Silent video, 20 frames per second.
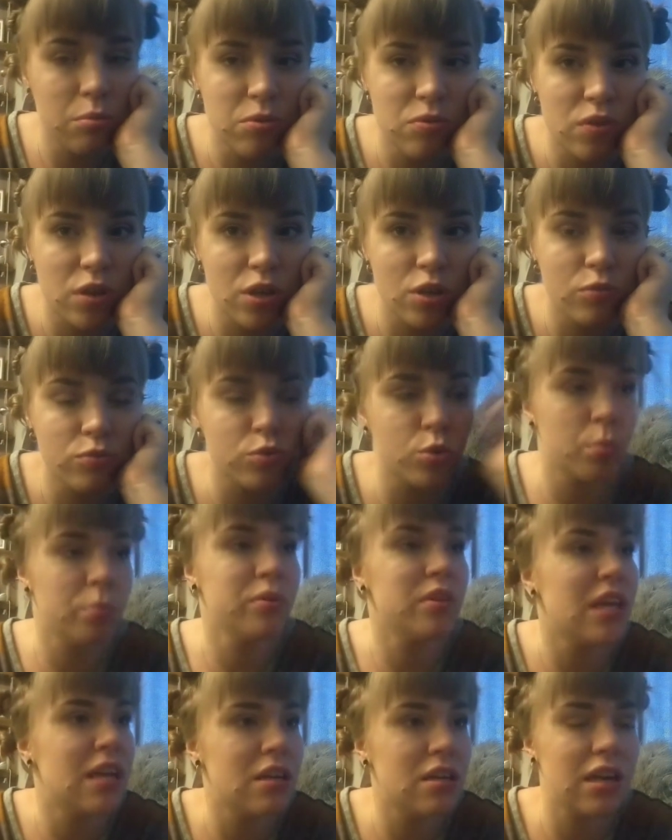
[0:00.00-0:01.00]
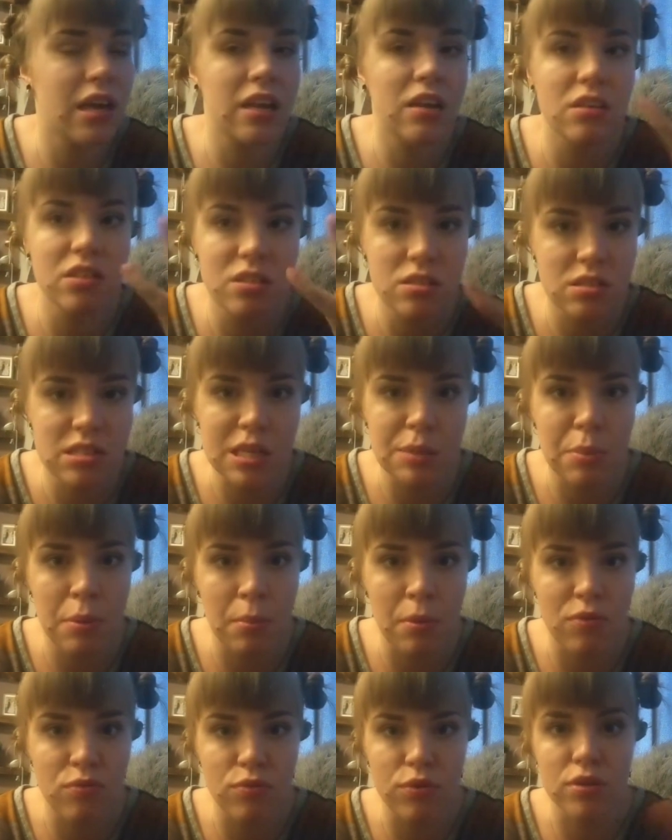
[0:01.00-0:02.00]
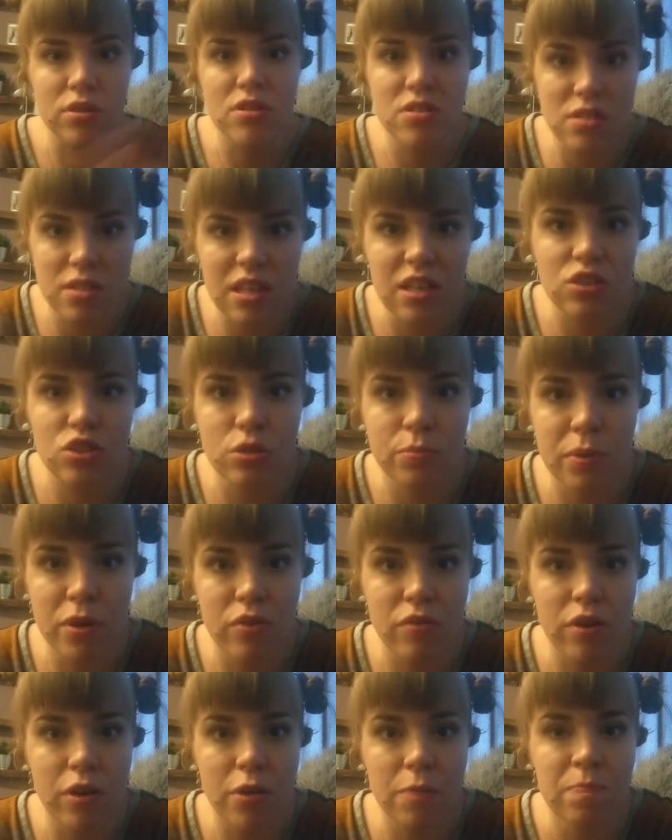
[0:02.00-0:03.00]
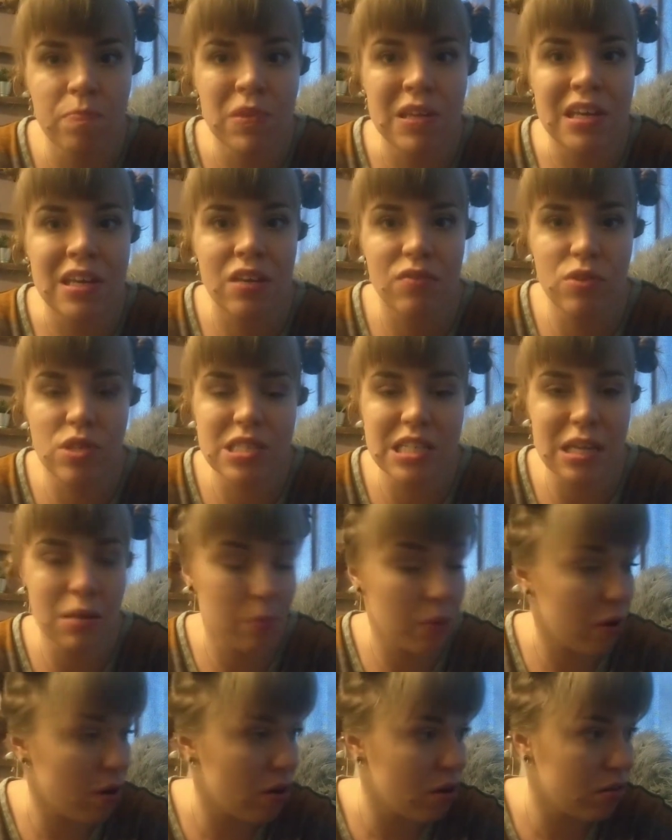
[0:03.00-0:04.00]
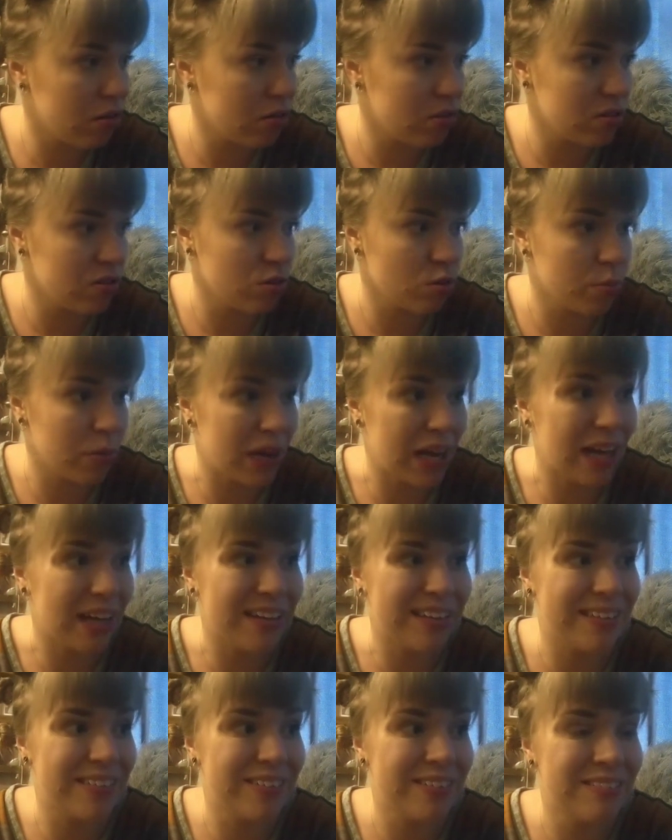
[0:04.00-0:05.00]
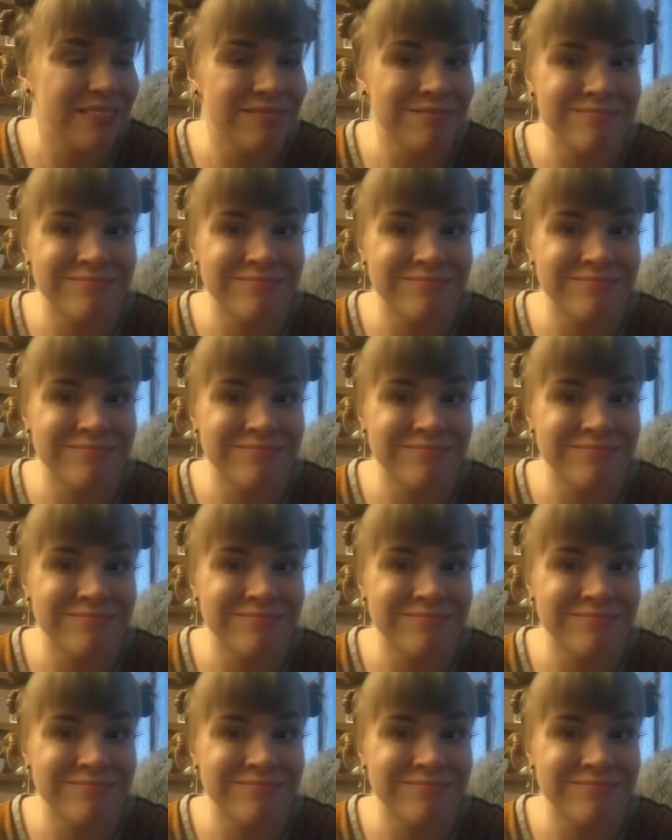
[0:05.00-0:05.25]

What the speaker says: going to be very comfortable, but then again, I do sleep on my front, so that should be alright. If you sleep on your back,